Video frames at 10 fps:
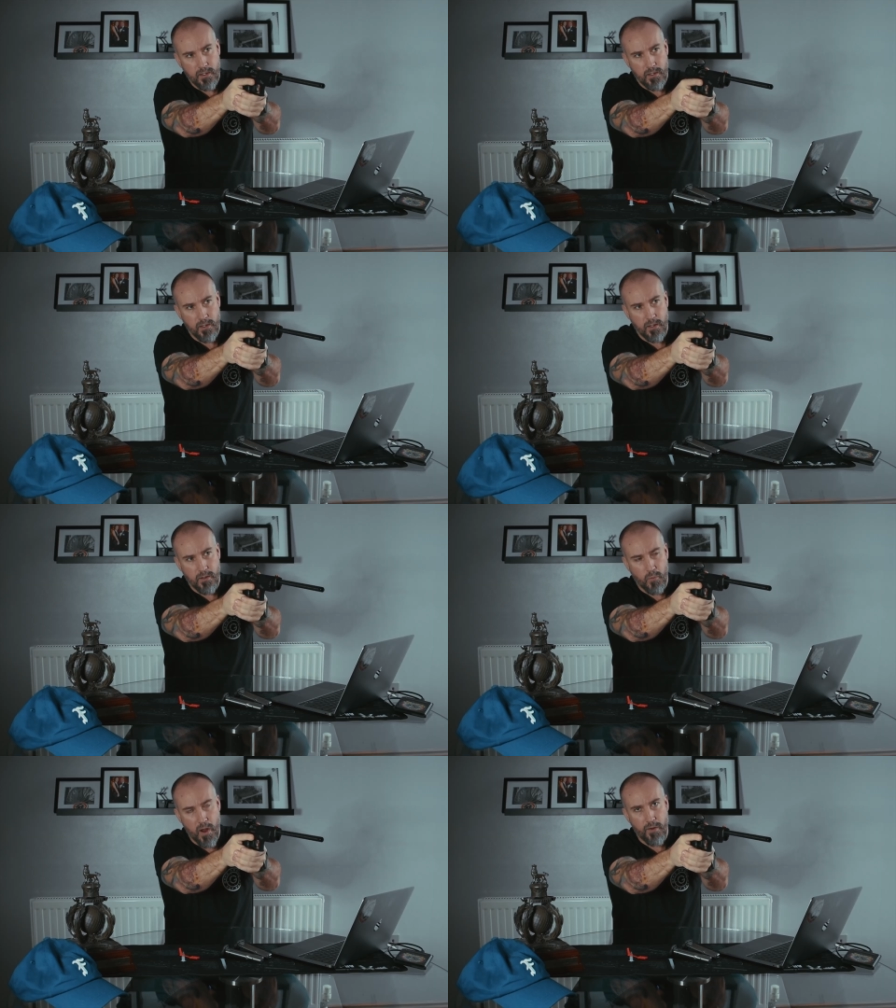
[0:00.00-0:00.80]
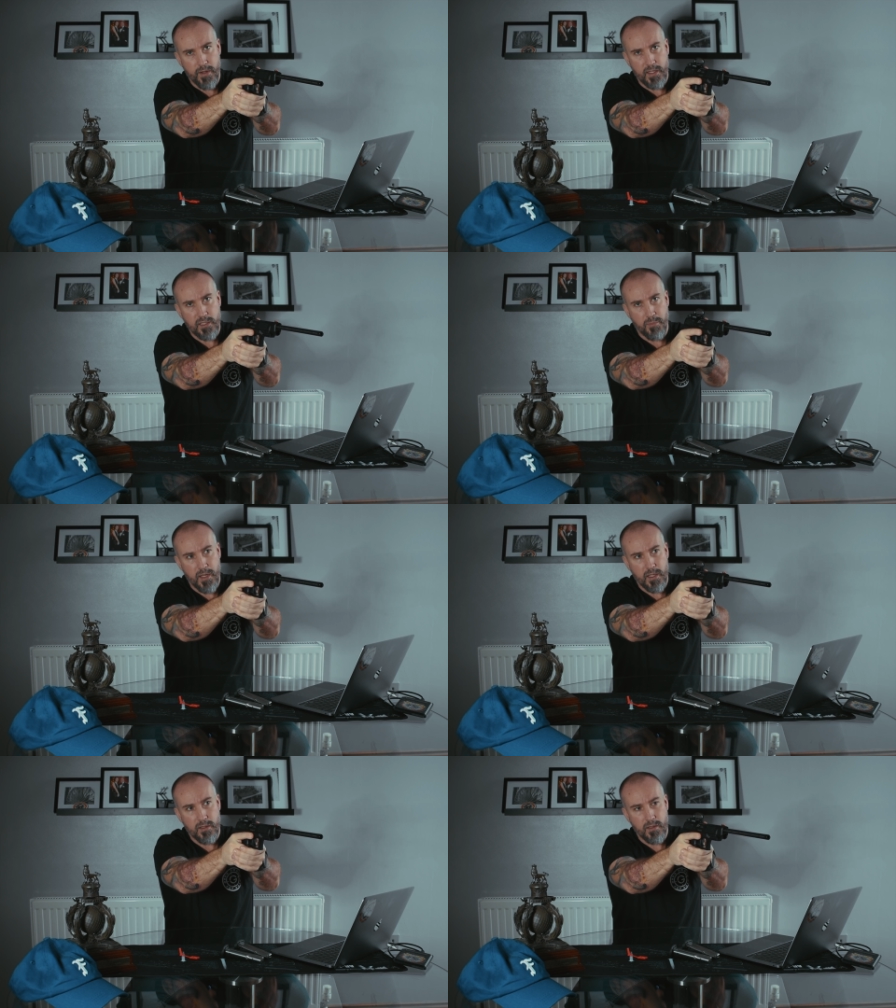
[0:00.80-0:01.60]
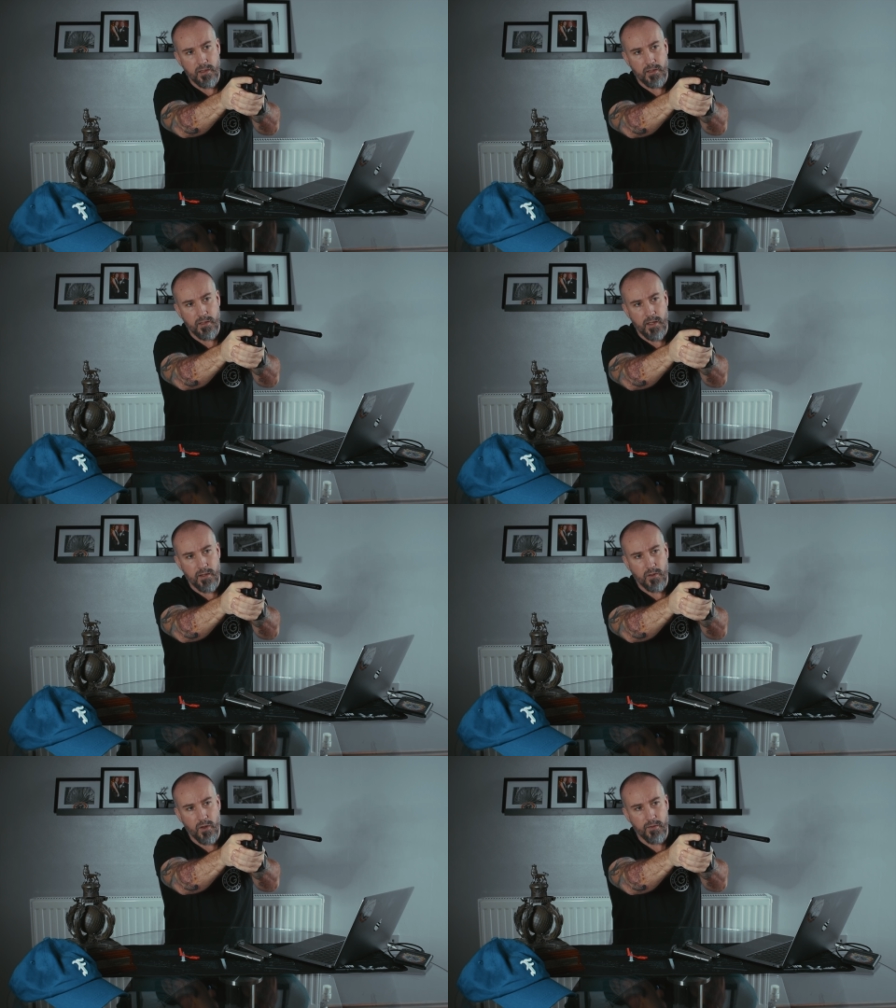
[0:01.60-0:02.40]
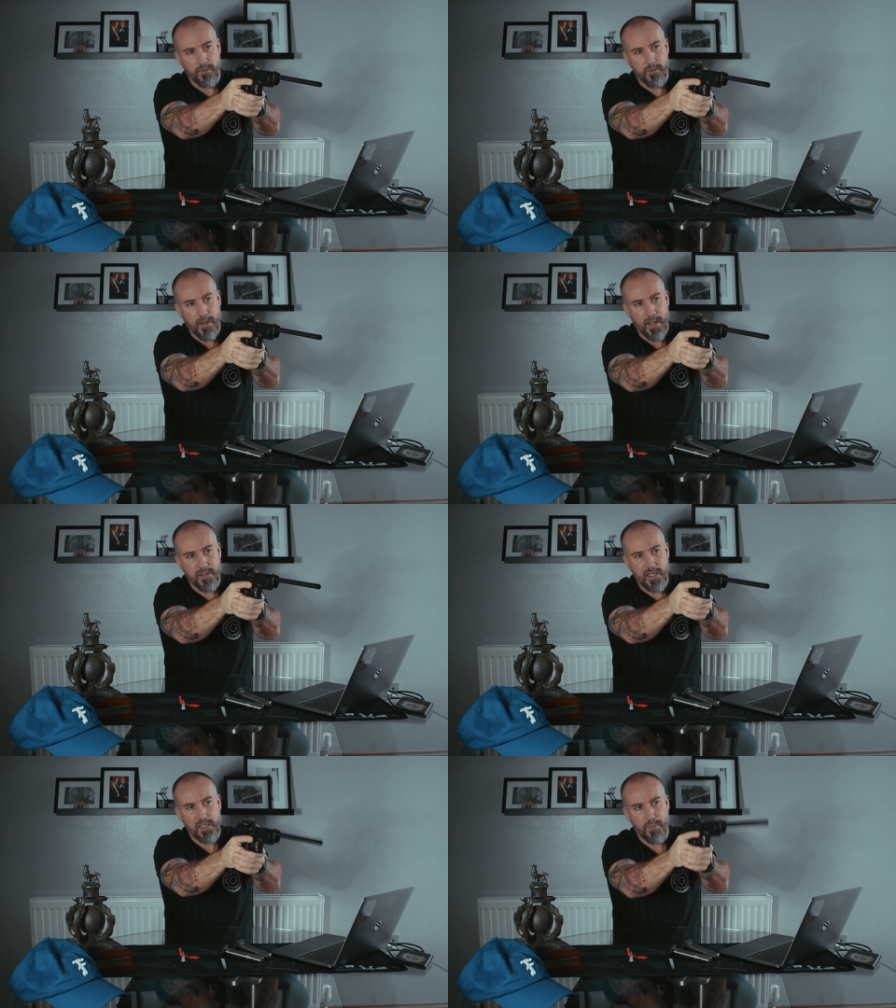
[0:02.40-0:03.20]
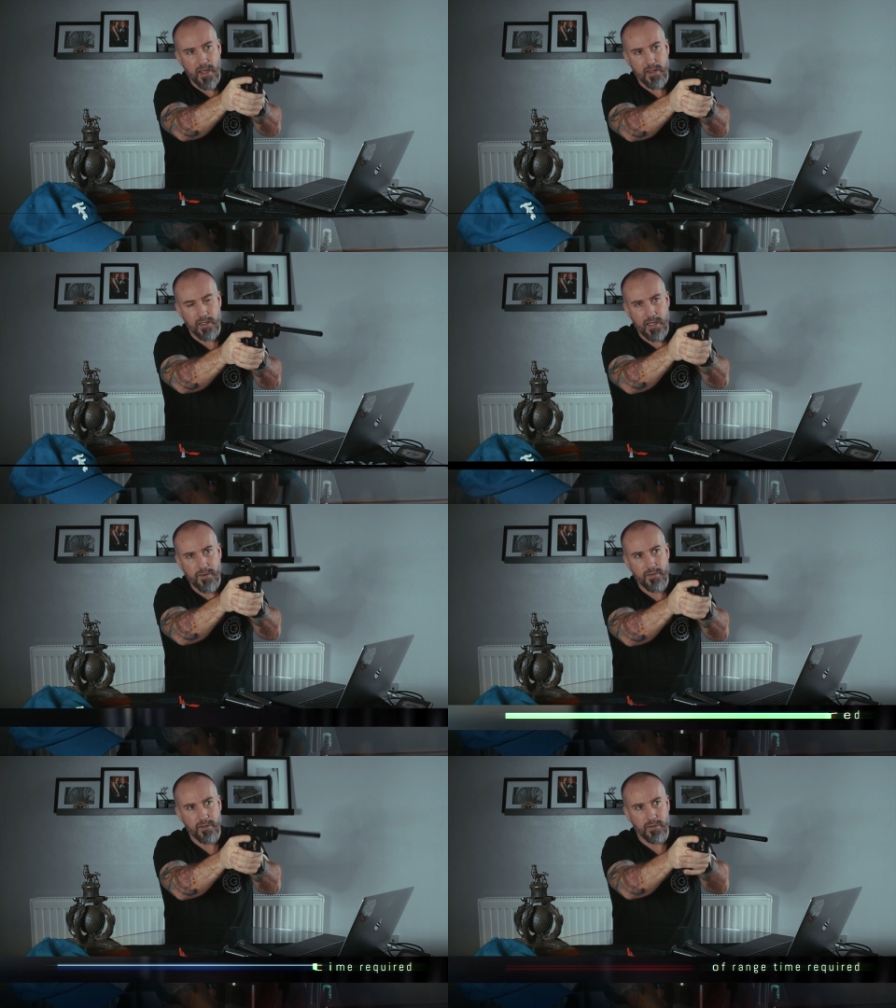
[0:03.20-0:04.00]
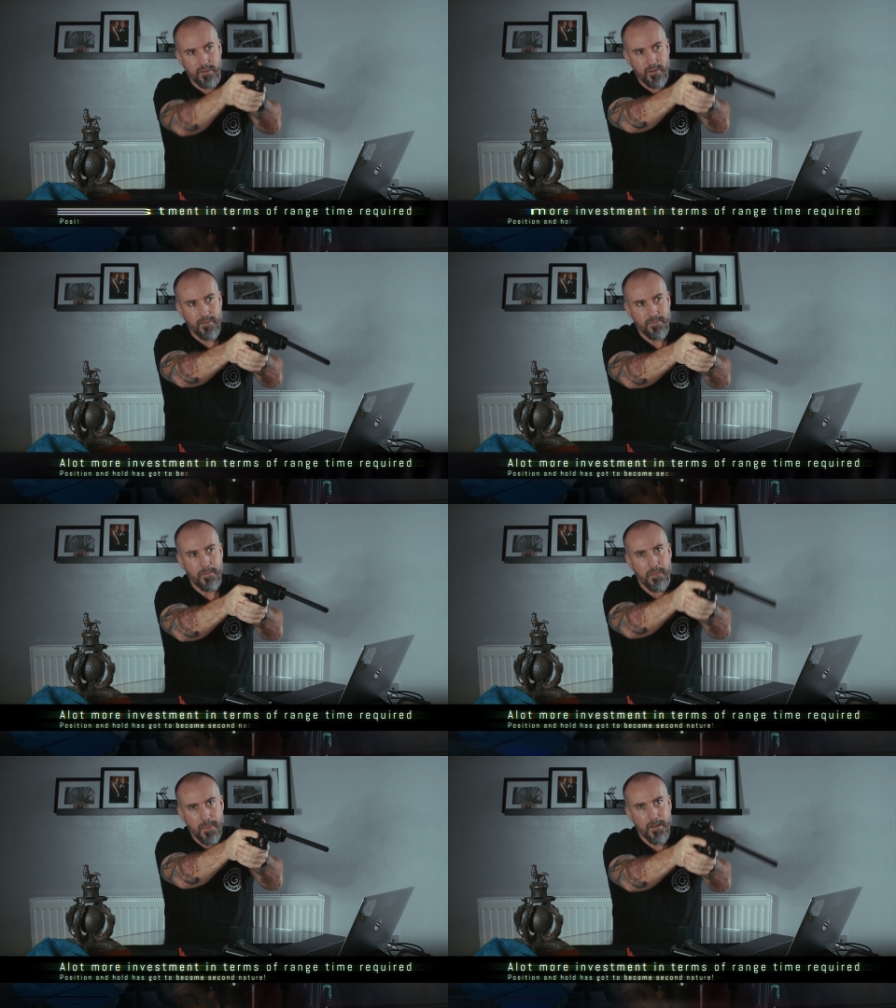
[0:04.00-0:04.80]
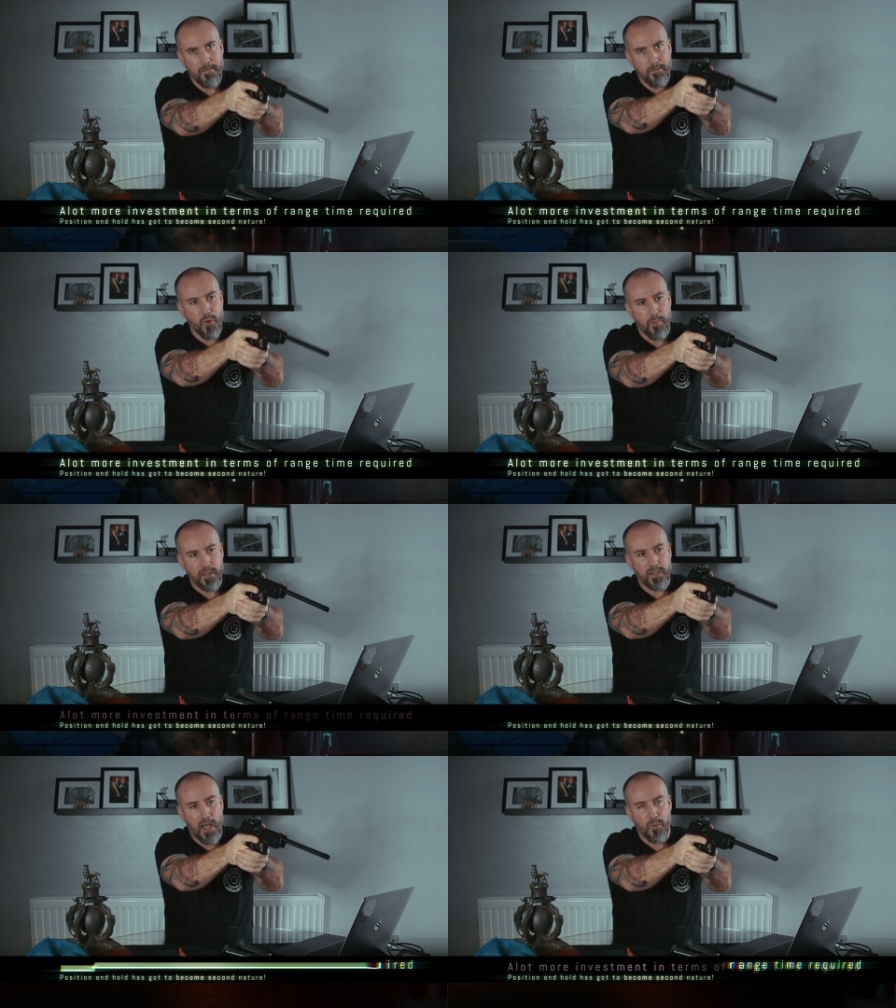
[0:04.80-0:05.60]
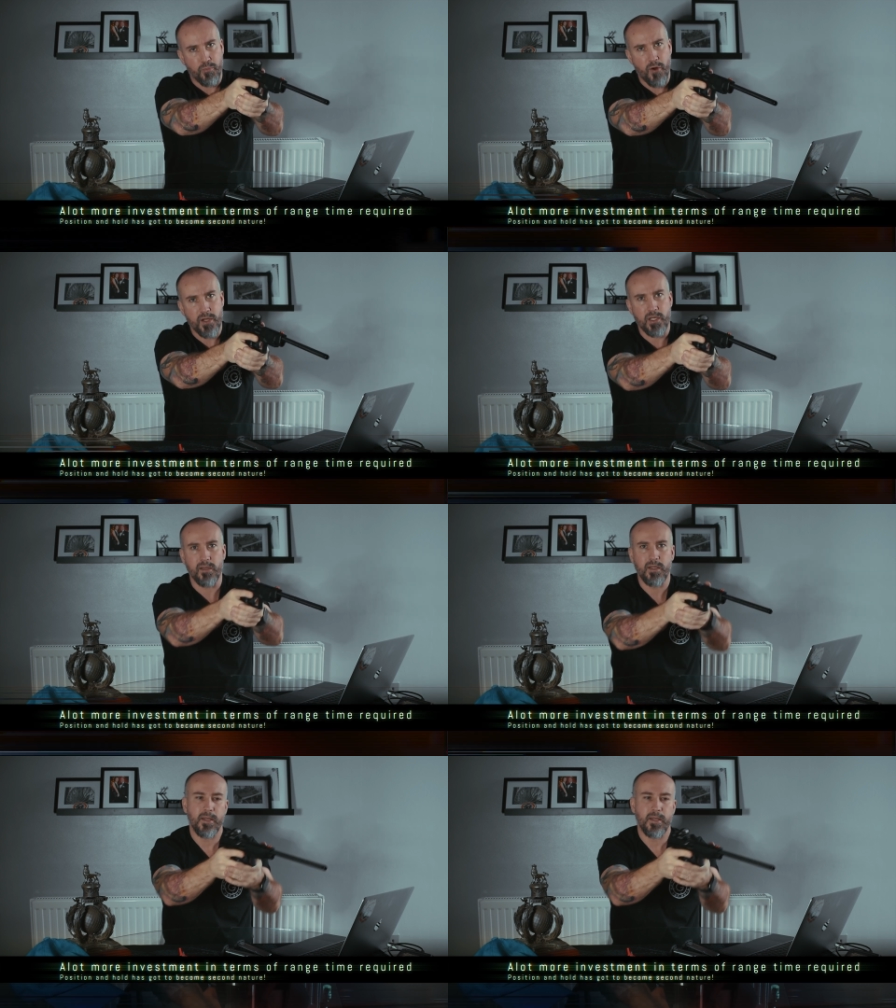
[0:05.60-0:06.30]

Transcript: where I need to be, and kind of anticipate the lift and put a bit of downward pressure.